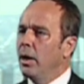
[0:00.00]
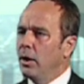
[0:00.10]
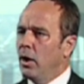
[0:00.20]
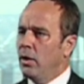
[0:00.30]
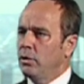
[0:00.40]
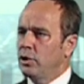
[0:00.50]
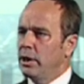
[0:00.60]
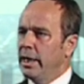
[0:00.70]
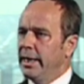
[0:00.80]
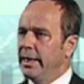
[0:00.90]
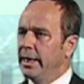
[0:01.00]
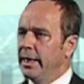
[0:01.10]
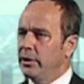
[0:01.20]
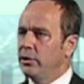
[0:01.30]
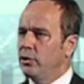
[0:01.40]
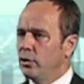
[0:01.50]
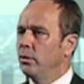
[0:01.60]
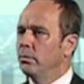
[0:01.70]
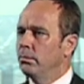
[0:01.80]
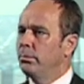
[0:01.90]
largely it
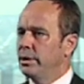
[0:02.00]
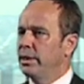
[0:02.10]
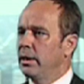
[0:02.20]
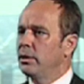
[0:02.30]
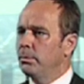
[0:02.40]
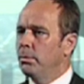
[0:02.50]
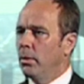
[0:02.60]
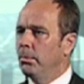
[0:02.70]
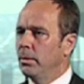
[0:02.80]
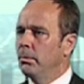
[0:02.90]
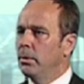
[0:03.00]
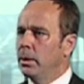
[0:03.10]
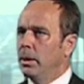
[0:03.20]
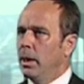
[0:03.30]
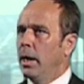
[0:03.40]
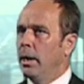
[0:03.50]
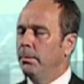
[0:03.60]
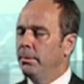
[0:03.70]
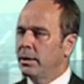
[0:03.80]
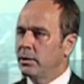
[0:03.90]
shouldn't present a problem
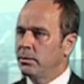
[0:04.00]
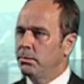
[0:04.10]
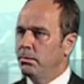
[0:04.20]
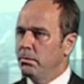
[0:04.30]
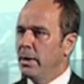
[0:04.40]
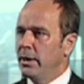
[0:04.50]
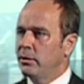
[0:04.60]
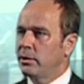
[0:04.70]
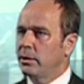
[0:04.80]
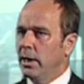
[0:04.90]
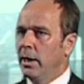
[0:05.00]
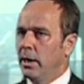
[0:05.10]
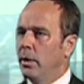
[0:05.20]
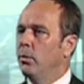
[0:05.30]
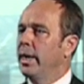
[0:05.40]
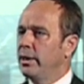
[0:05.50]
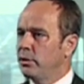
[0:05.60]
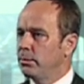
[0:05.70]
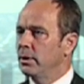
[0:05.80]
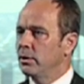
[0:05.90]
because most
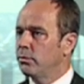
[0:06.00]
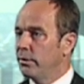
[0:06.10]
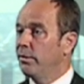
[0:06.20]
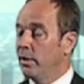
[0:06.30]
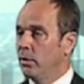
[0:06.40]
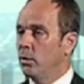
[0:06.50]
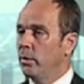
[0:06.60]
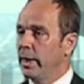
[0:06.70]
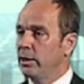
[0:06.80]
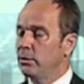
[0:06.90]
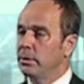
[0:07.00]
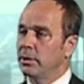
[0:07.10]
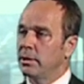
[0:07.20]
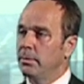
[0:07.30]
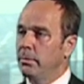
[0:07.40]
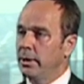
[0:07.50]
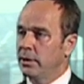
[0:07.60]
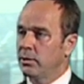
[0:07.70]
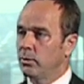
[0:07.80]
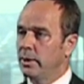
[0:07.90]
arrangements, referral arrangements in
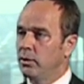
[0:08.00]
personal